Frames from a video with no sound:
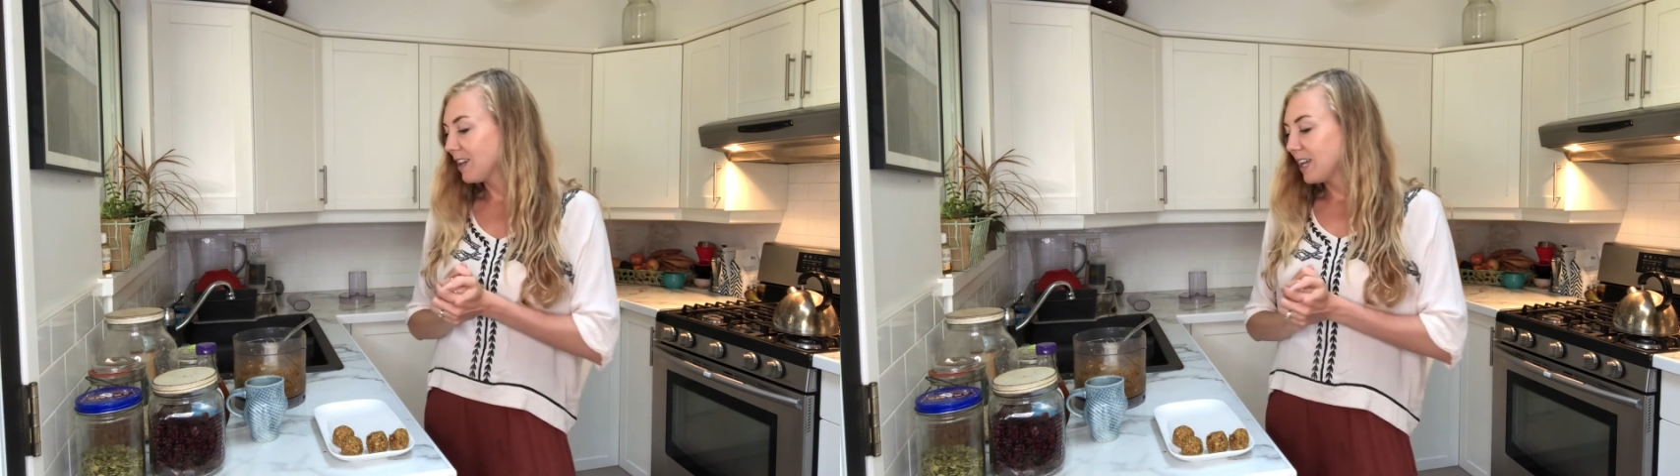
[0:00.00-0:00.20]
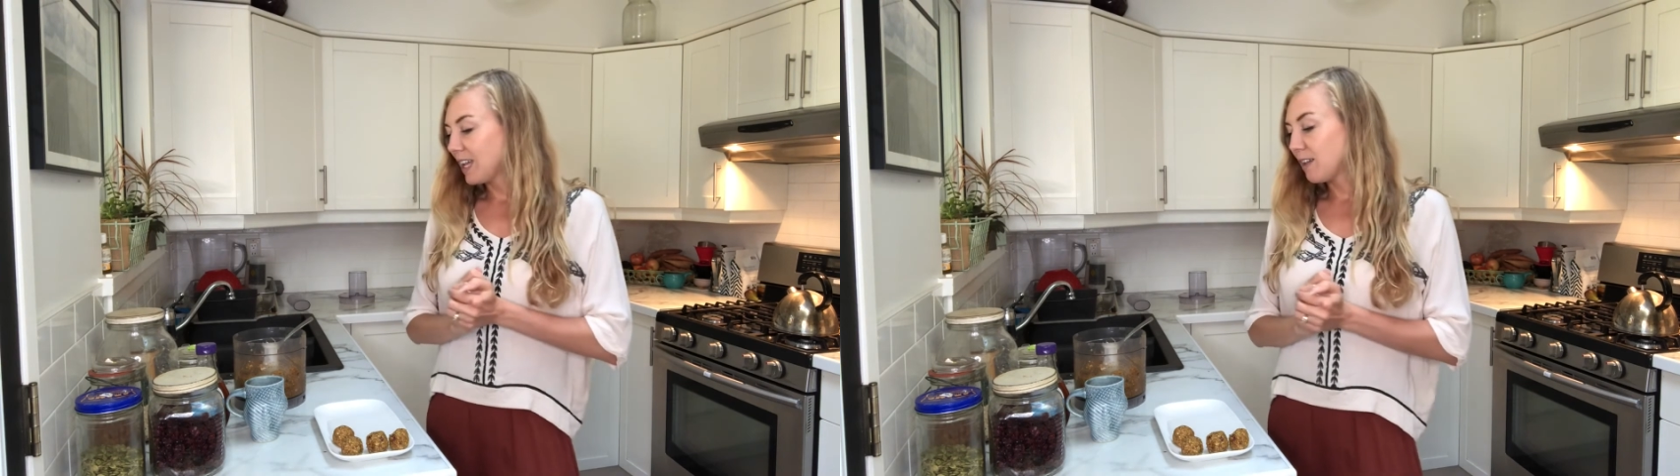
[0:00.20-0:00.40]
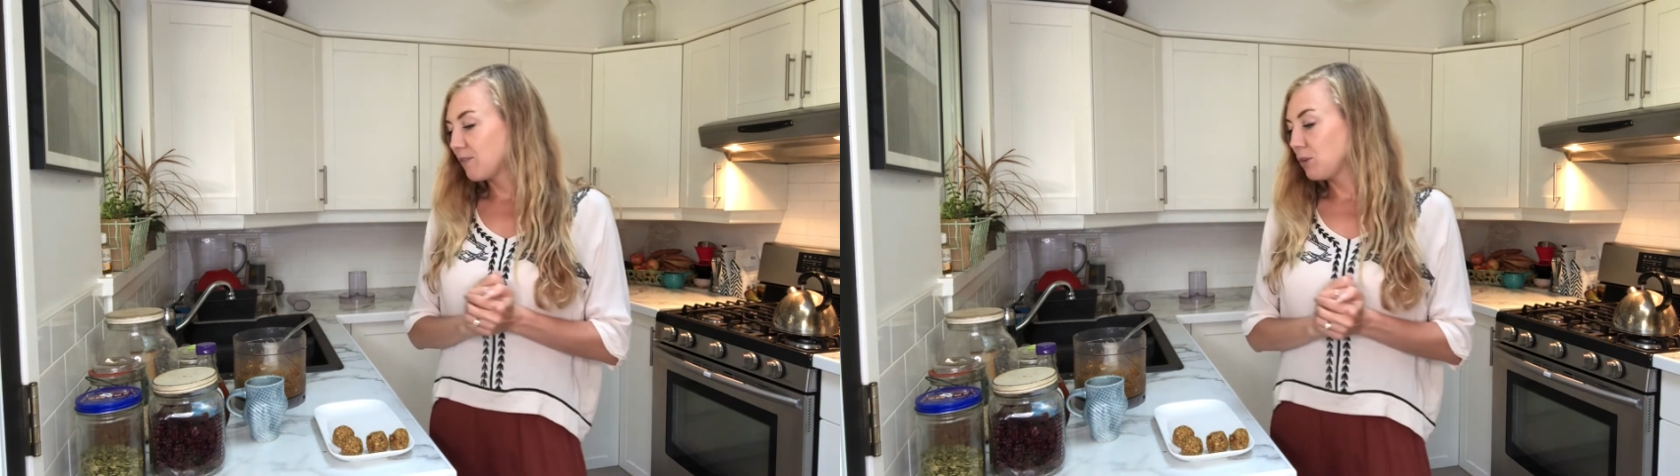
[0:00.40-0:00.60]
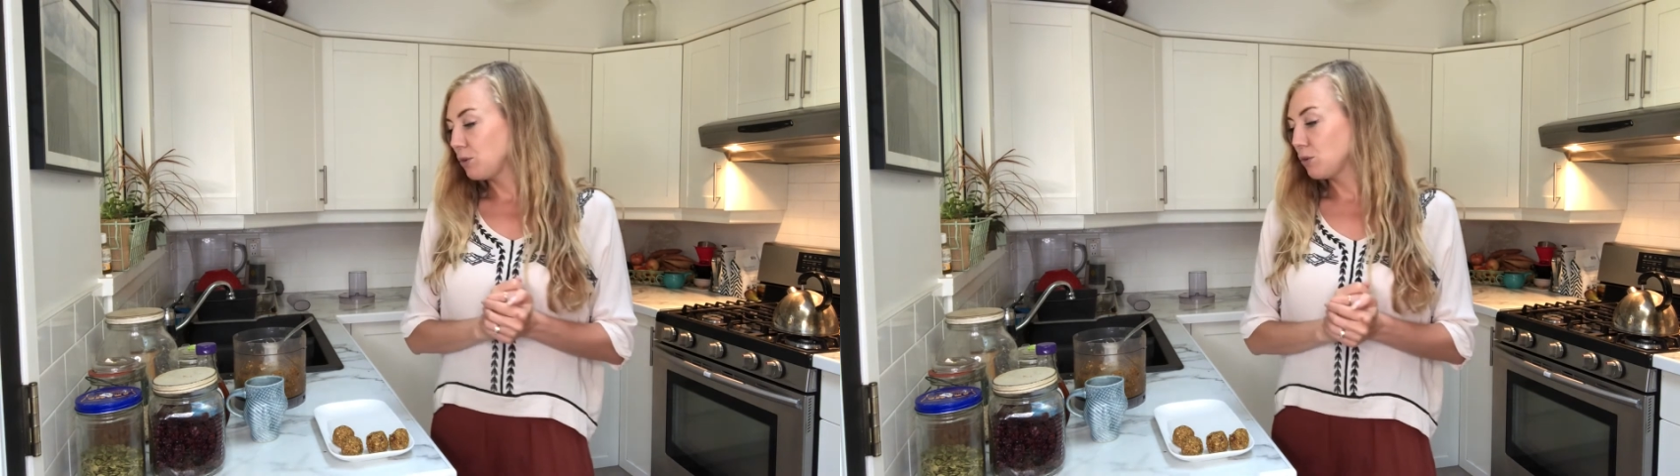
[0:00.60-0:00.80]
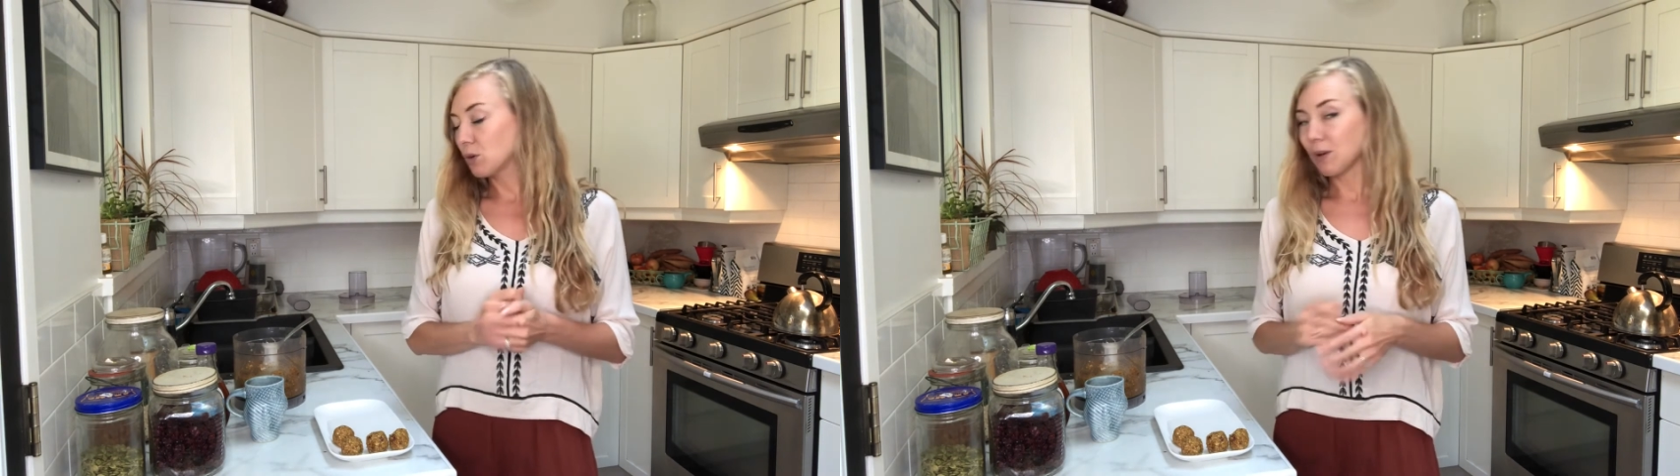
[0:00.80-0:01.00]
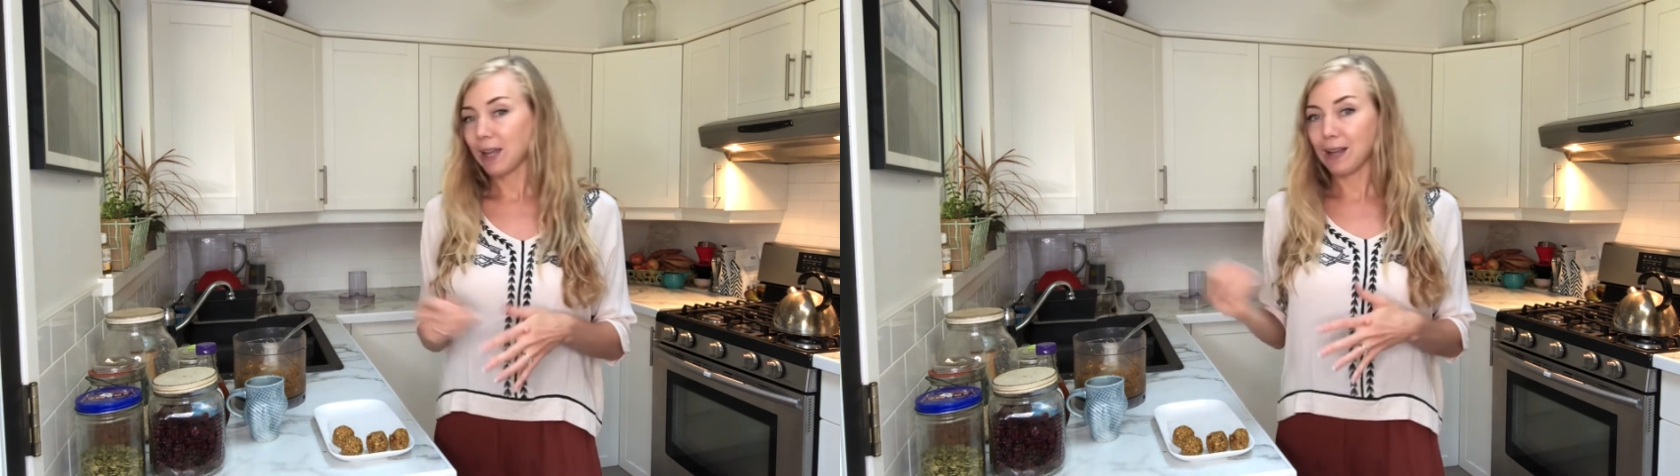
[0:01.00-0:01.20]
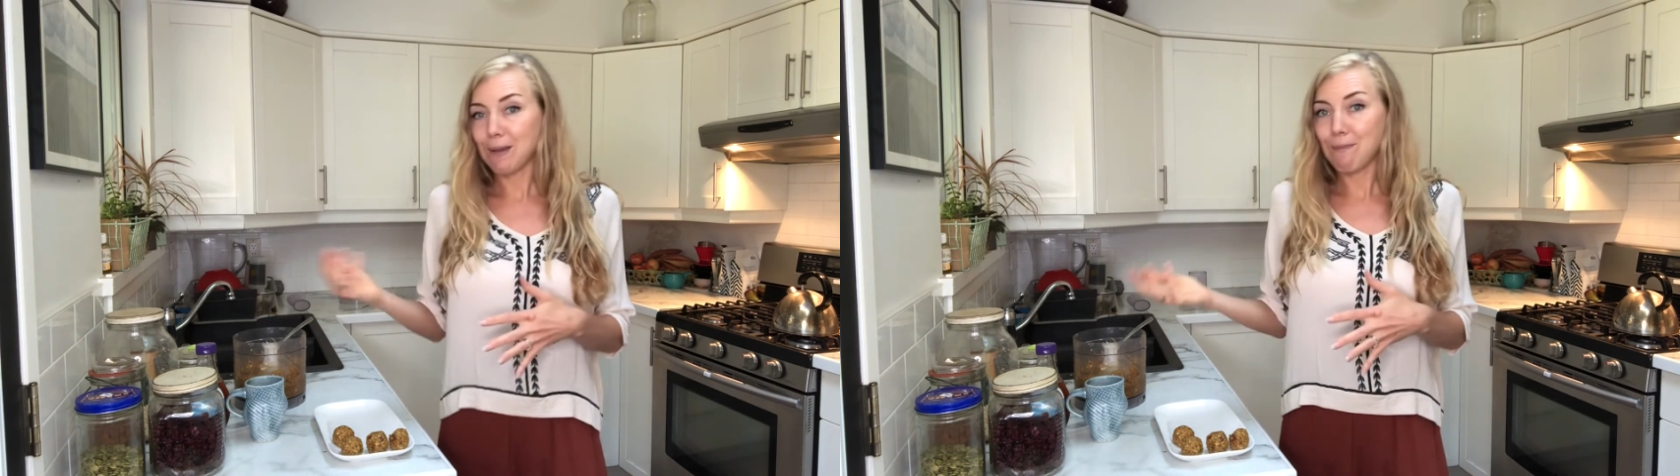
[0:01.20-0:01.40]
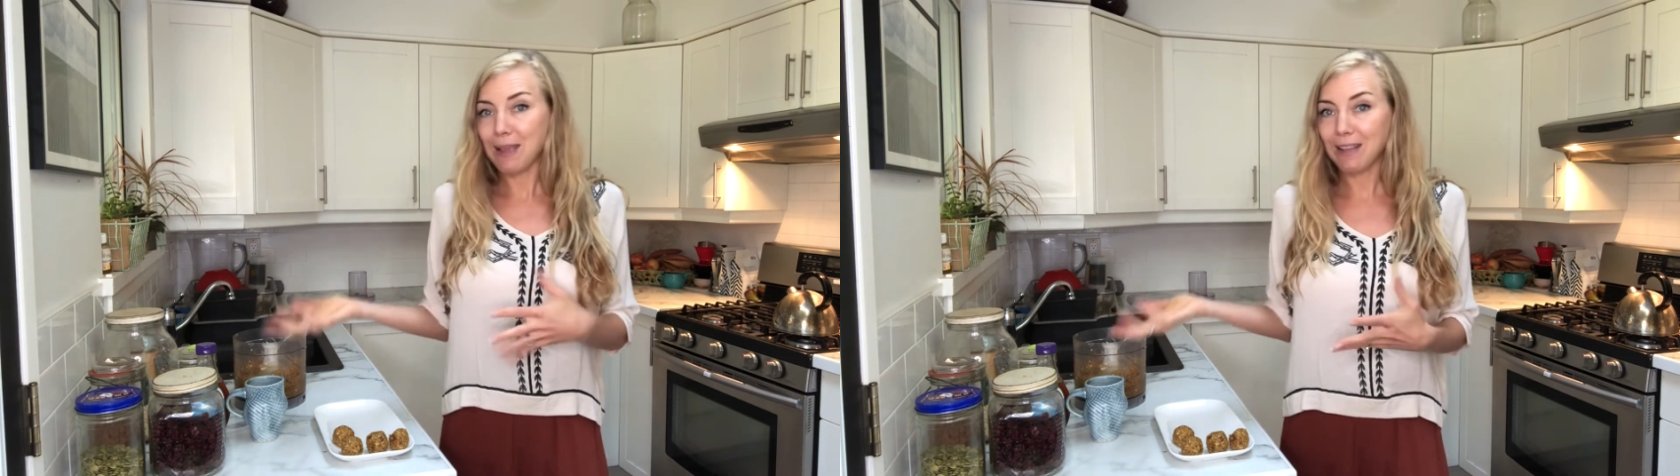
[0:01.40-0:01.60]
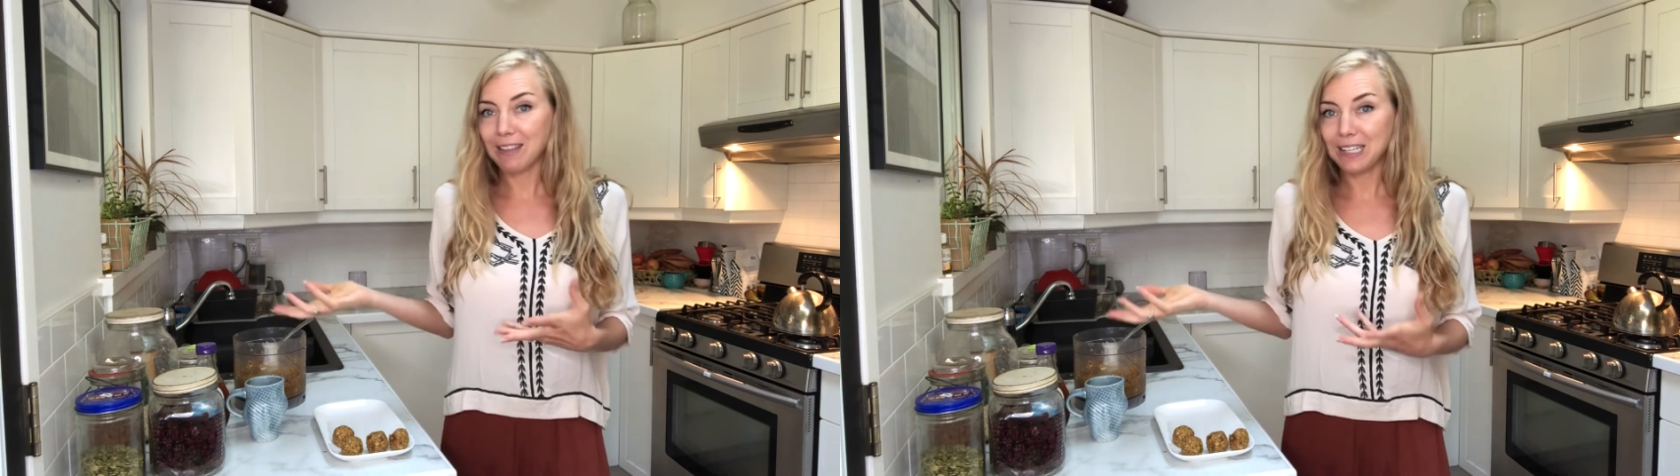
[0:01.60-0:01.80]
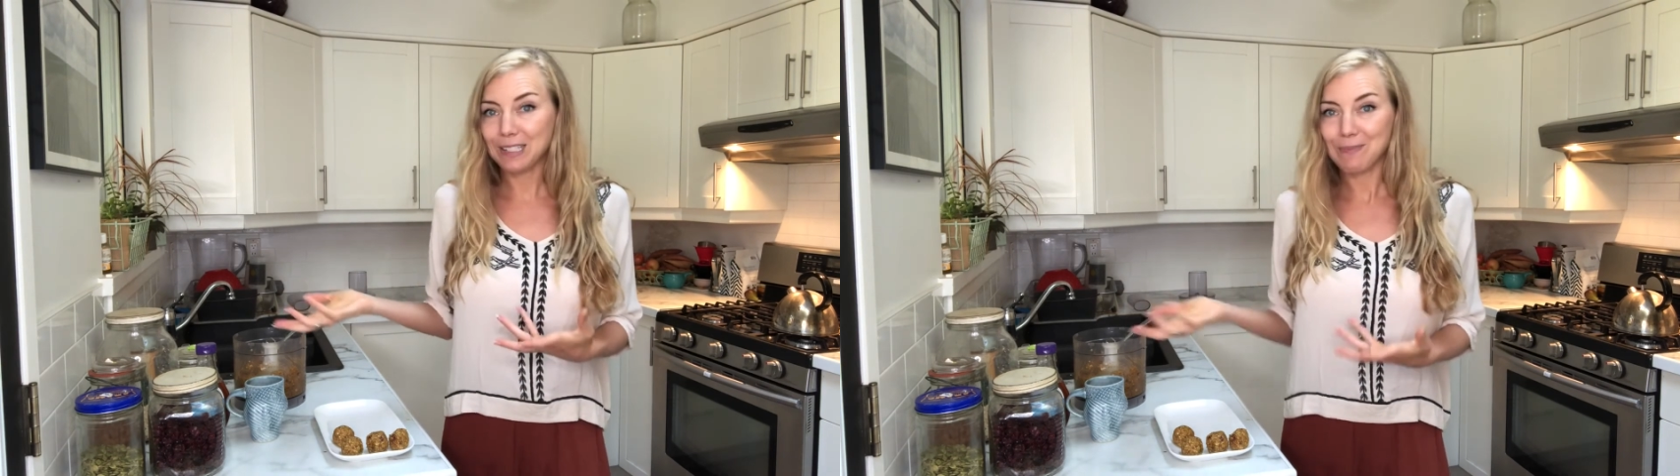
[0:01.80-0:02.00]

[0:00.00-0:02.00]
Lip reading: If you go ahead and make these,